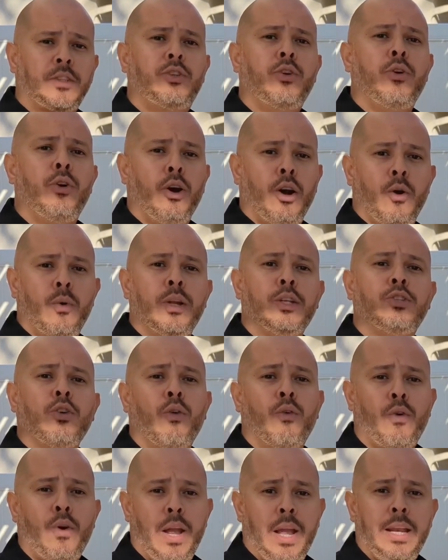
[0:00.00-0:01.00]
so your loan
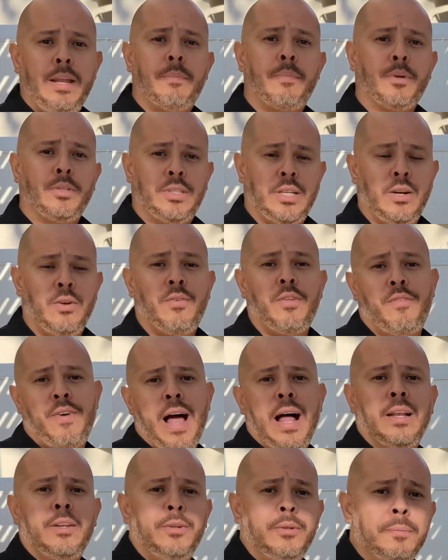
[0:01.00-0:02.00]
is over 80% of the
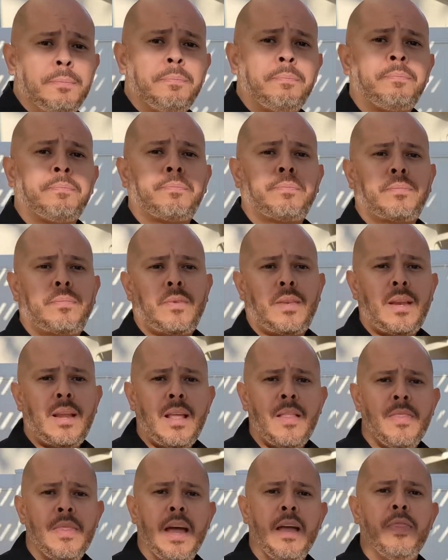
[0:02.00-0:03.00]
value,
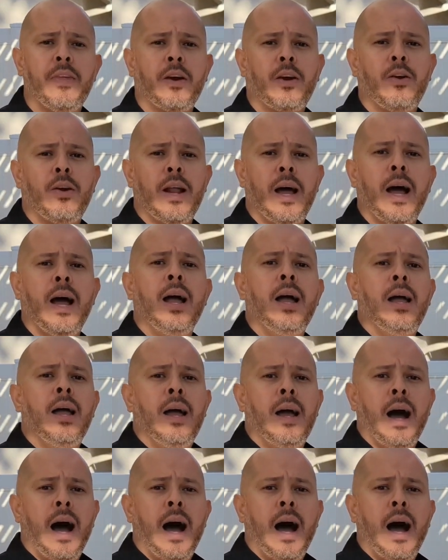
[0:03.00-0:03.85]
then they're gonna